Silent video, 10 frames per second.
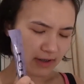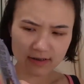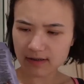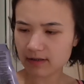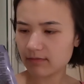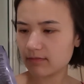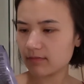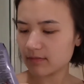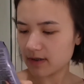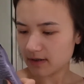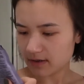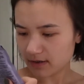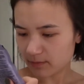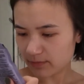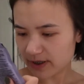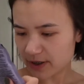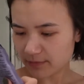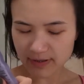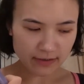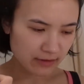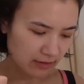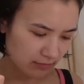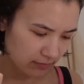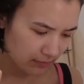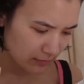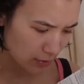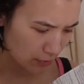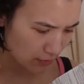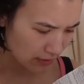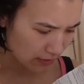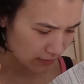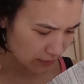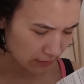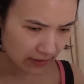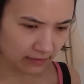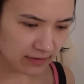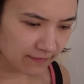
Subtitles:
this it? Bleaching powder. No, that doesn't look like the